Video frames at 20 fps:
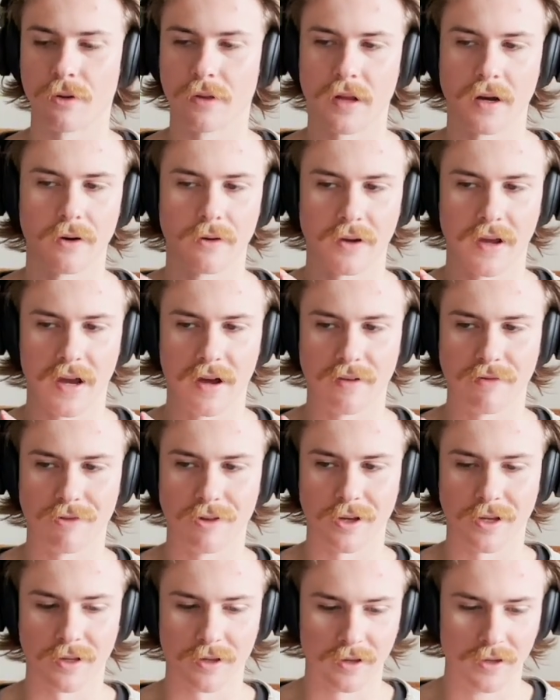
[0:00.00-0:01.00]
They don't have
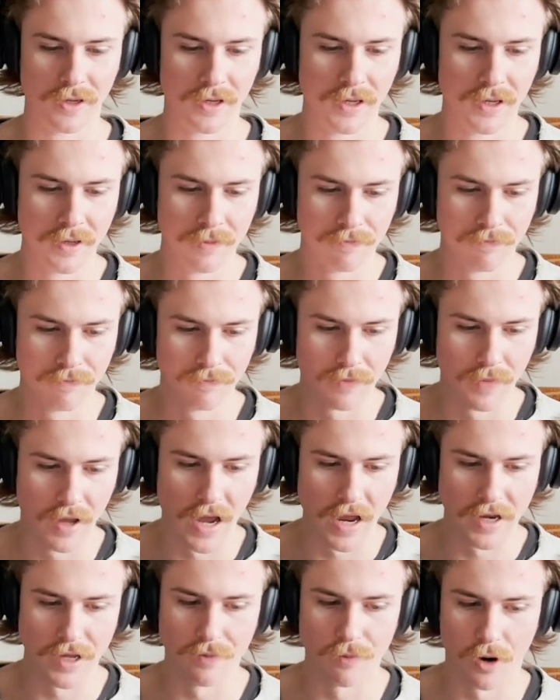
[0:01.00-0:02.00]
like
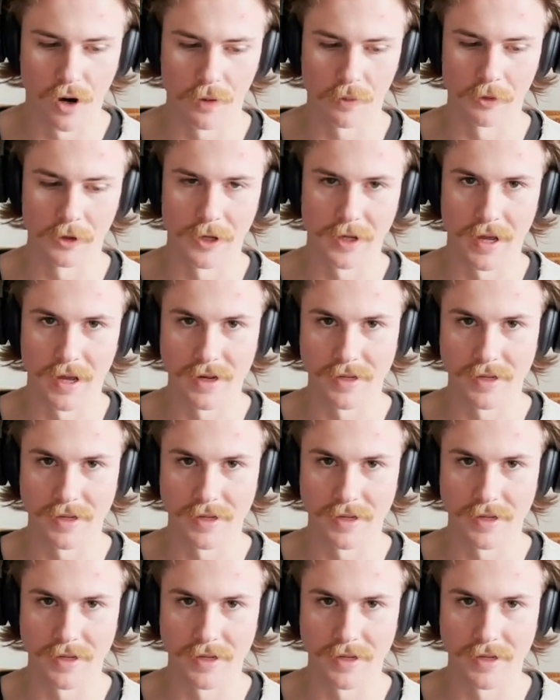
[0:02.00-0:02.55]
any marbling, any